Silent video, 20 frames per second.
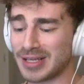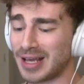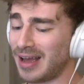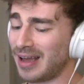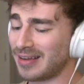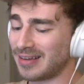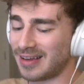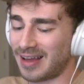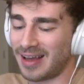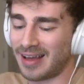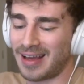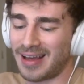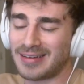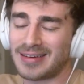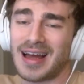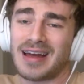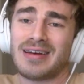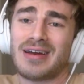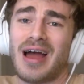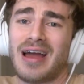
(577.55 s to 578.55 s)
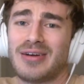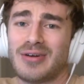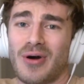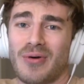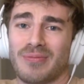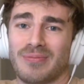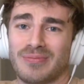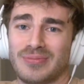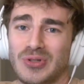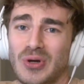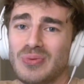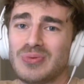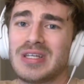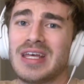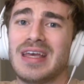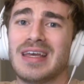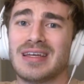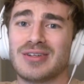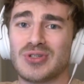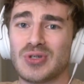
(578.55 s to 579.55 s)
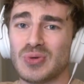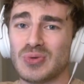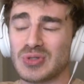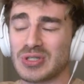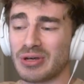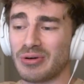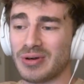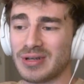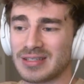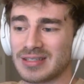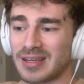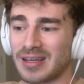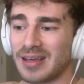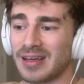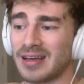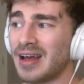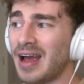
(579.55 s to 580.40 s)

I know. Don't take it too seriously.